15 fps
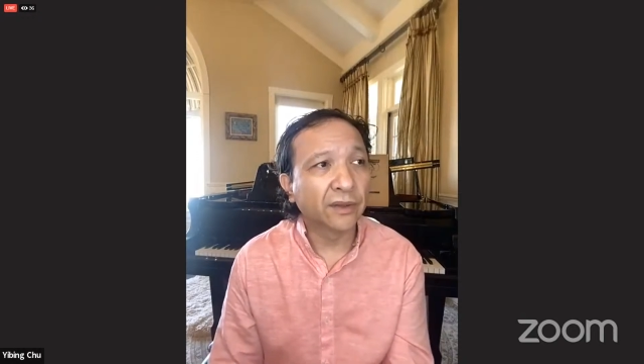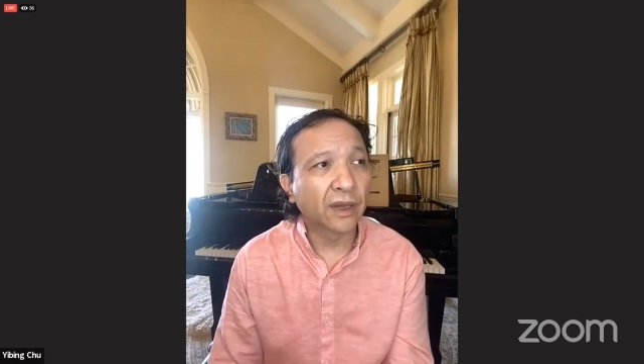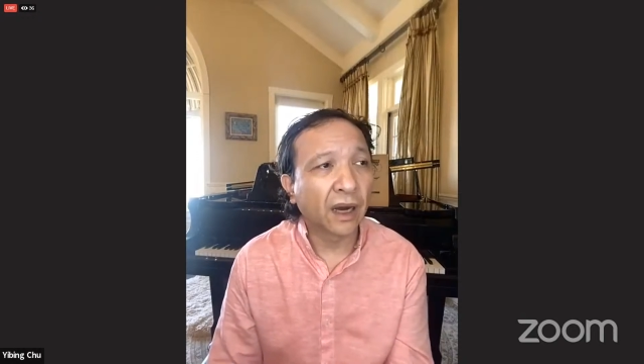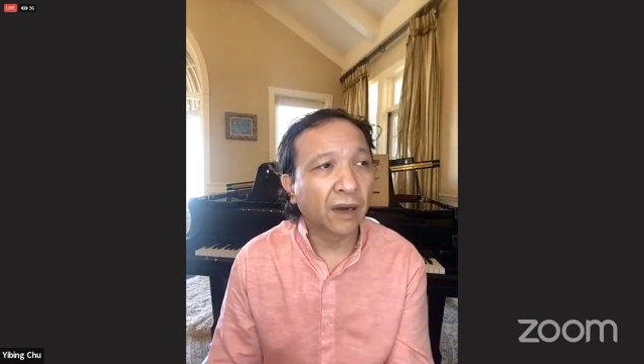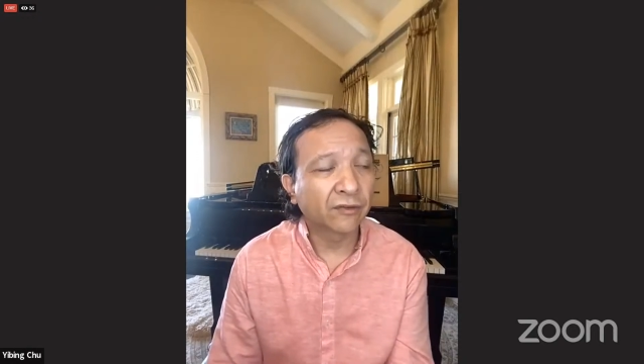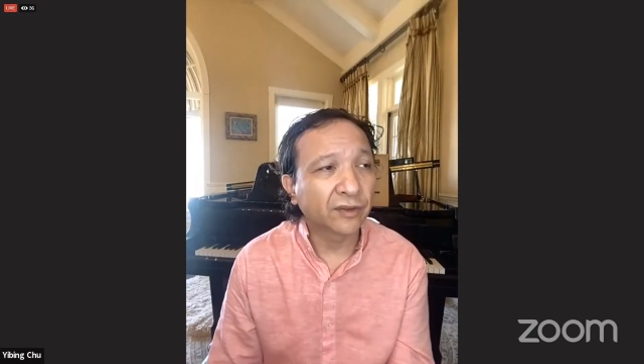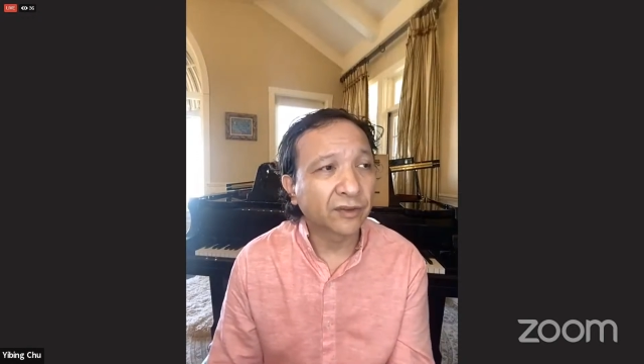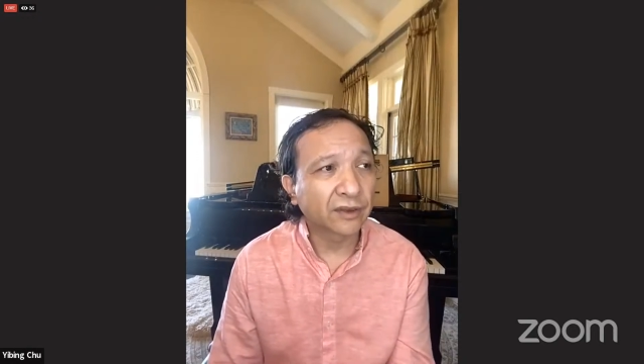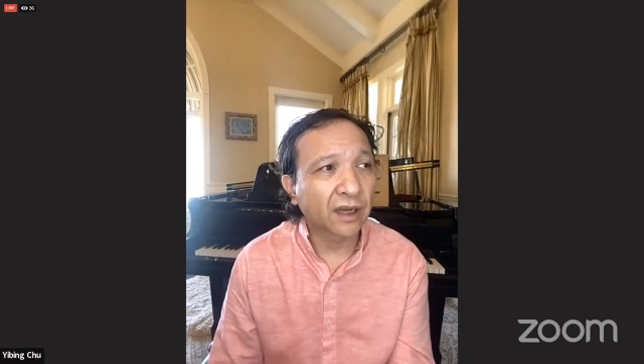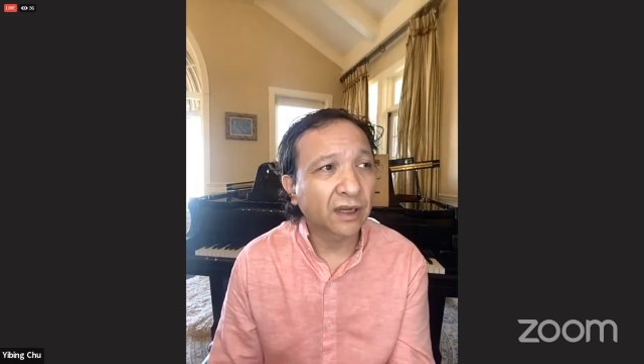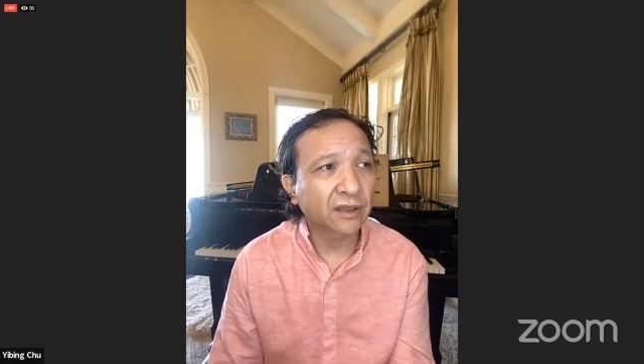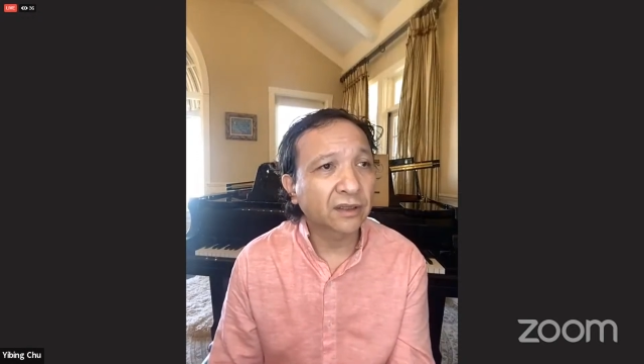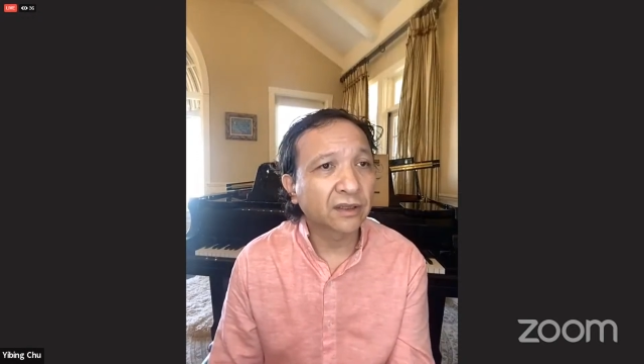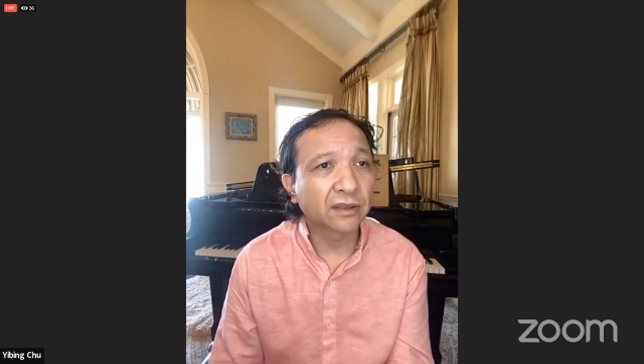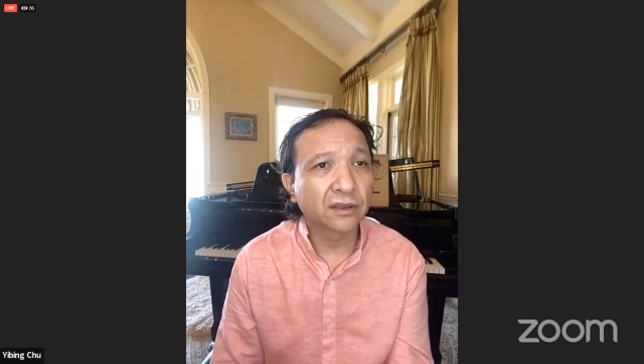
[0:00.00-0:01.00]
after
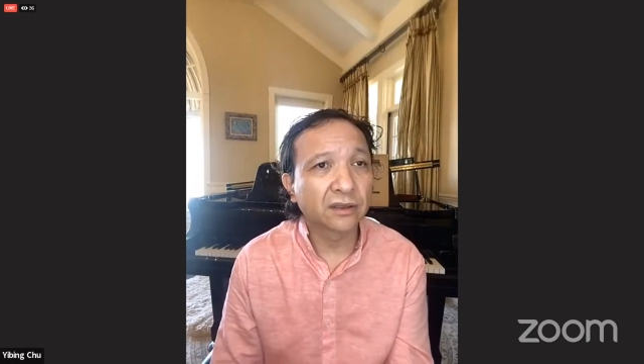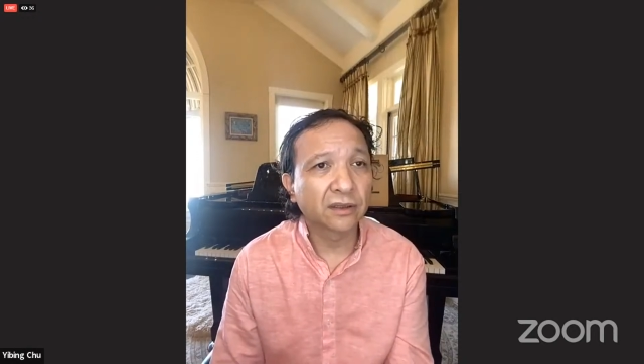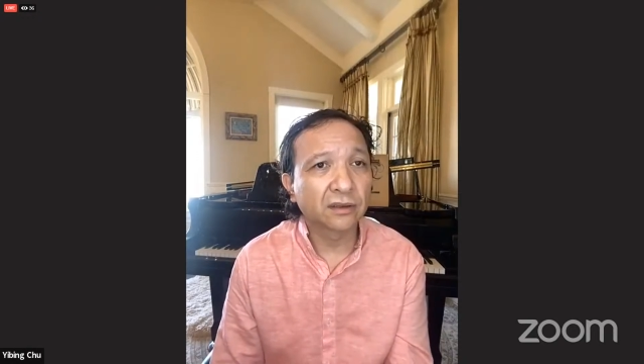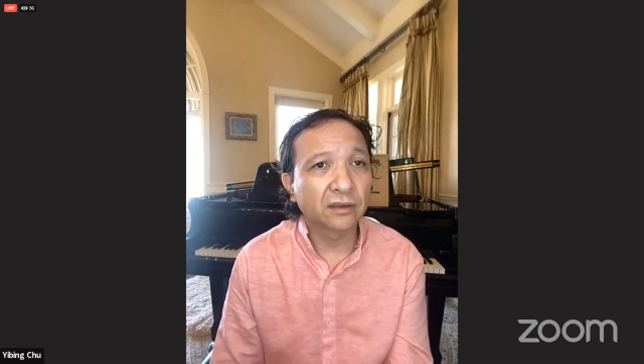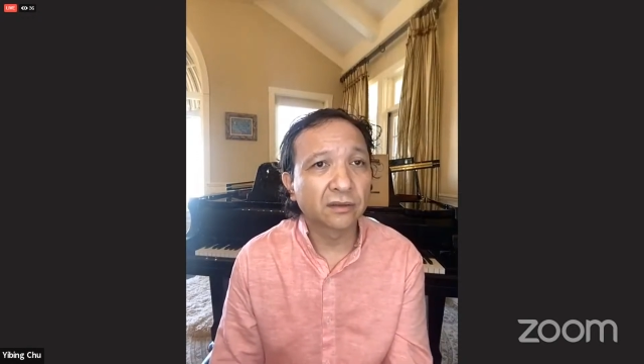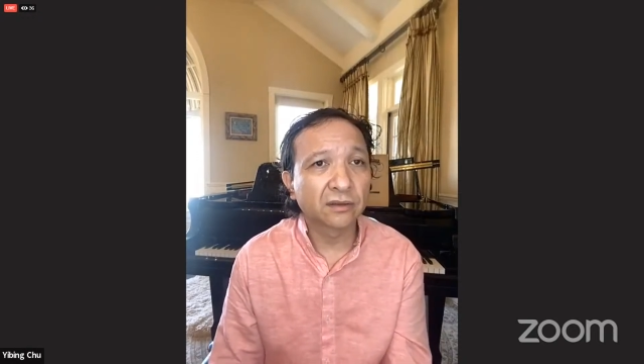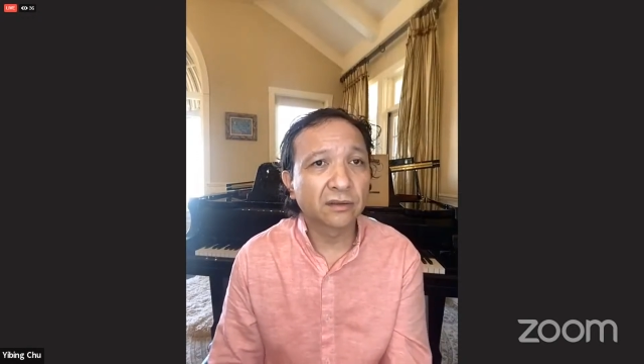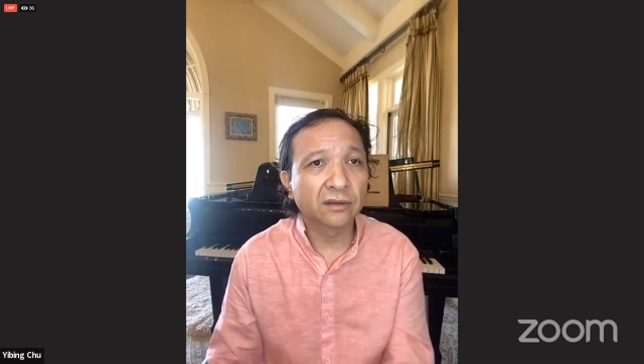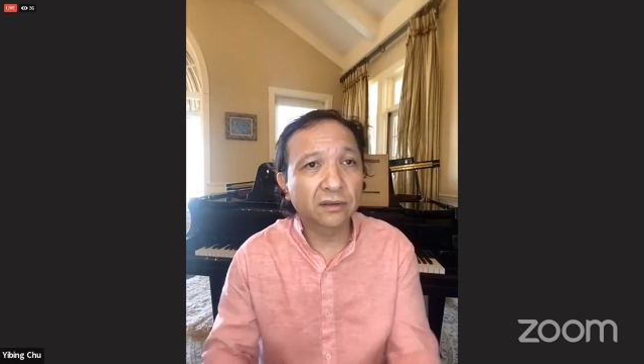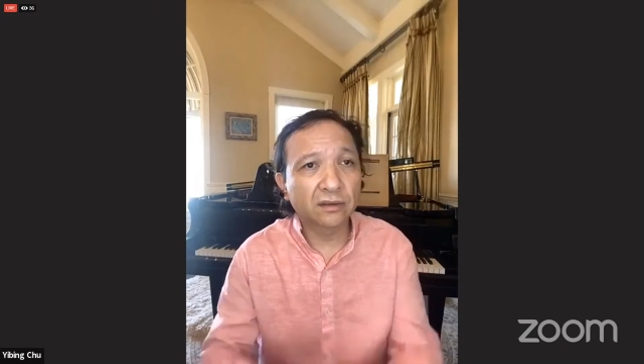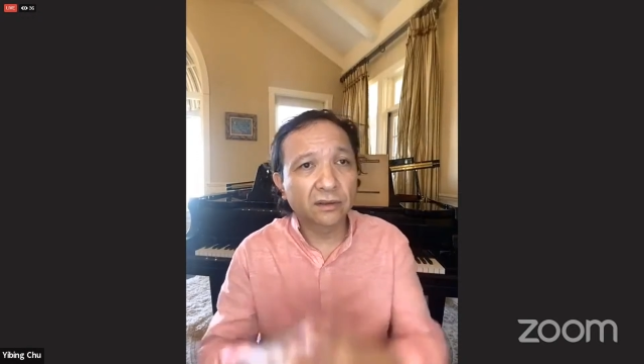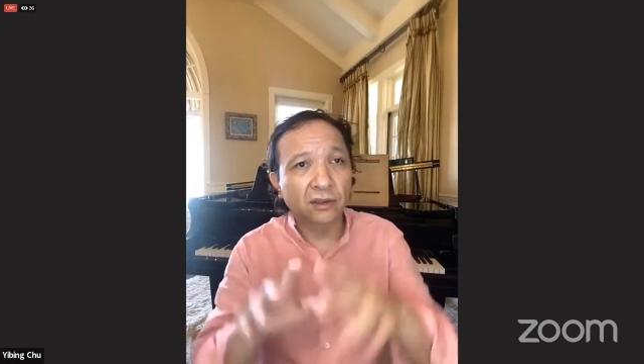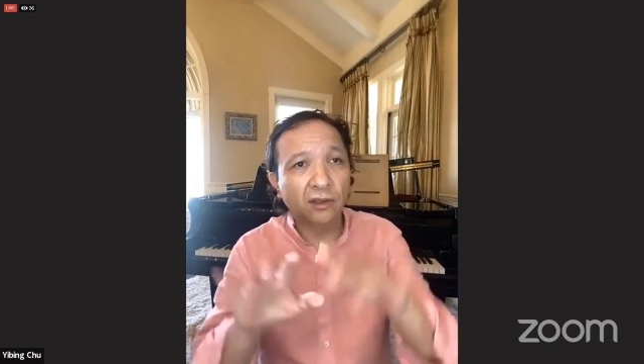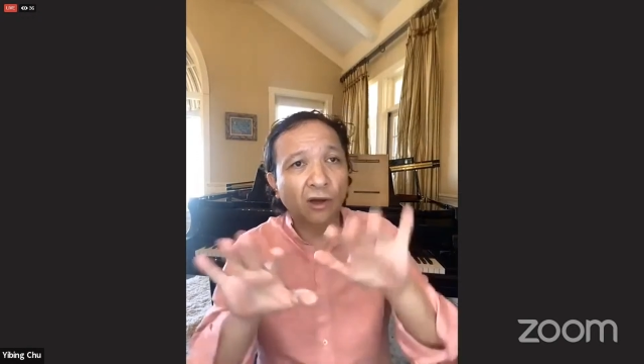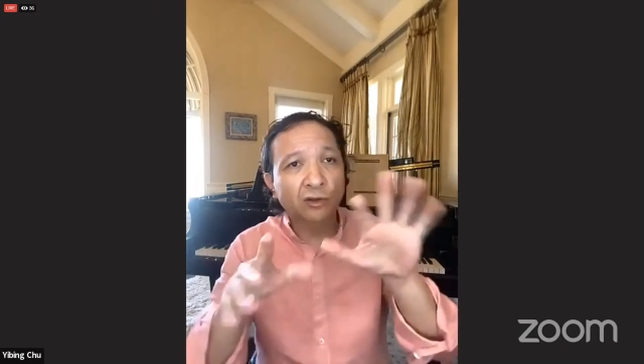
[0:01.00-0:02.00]
that,
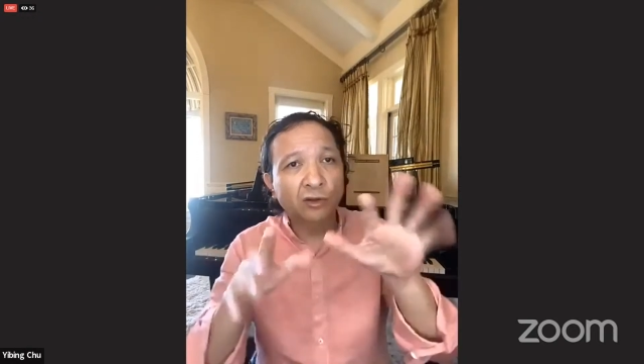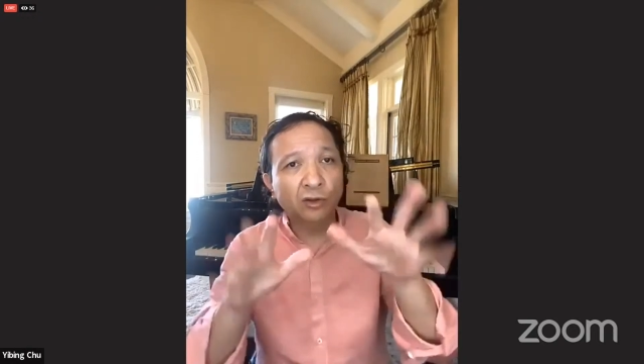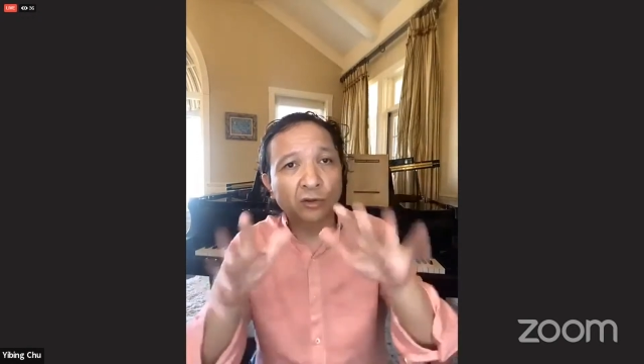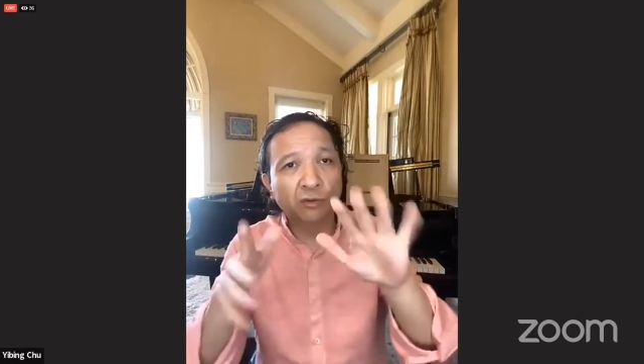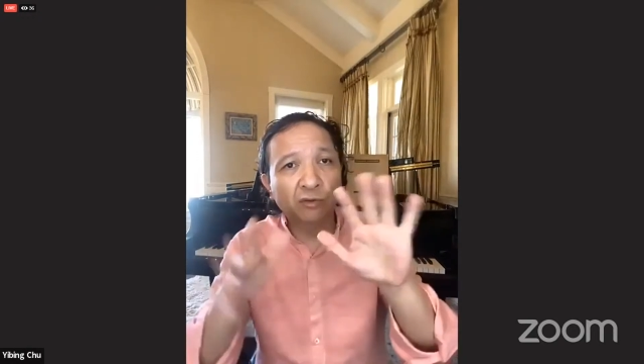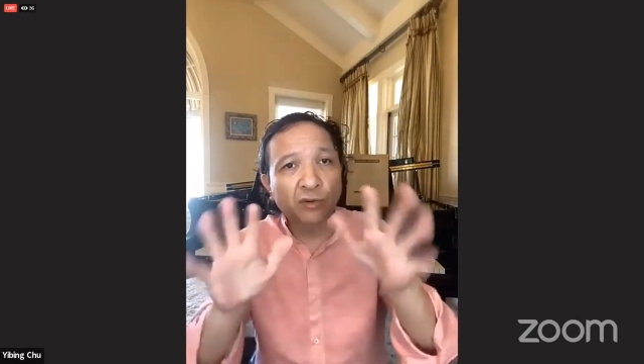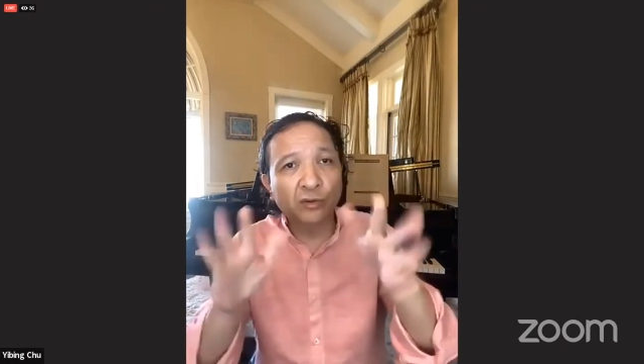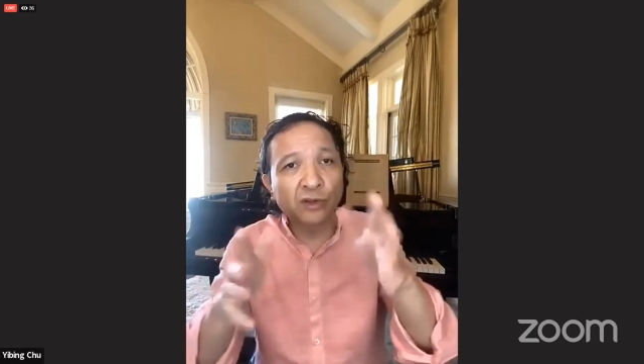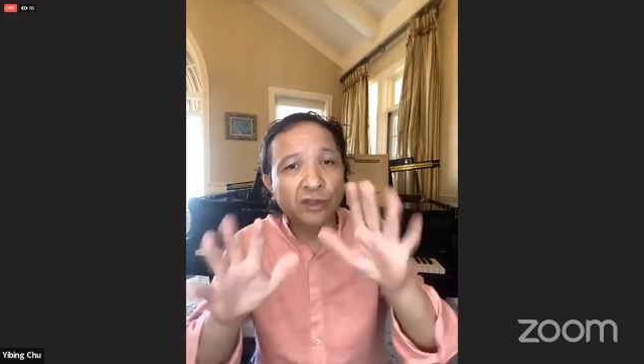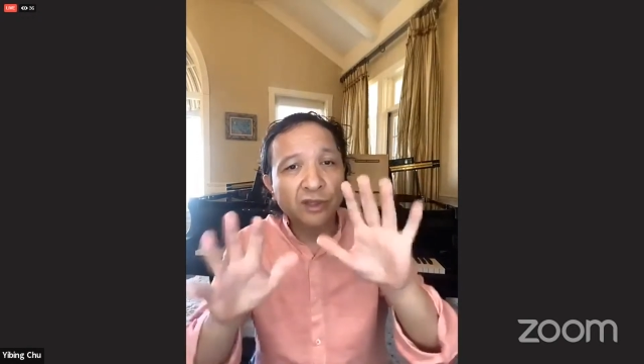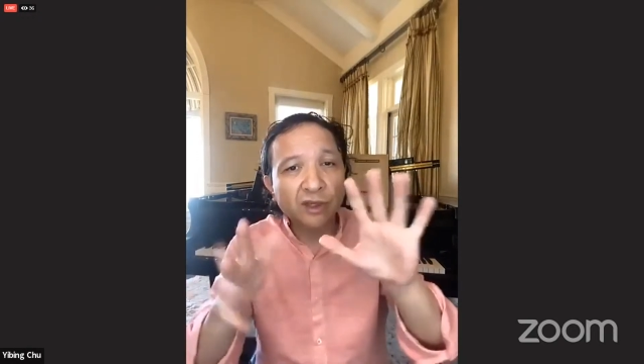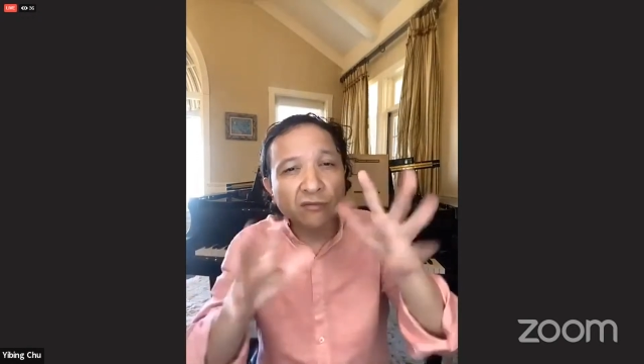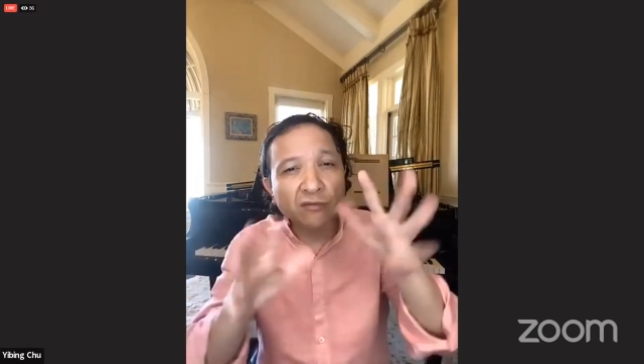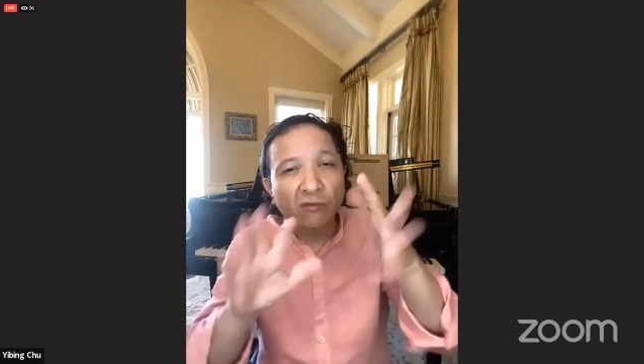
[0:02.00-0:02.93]
the Cultural Revolution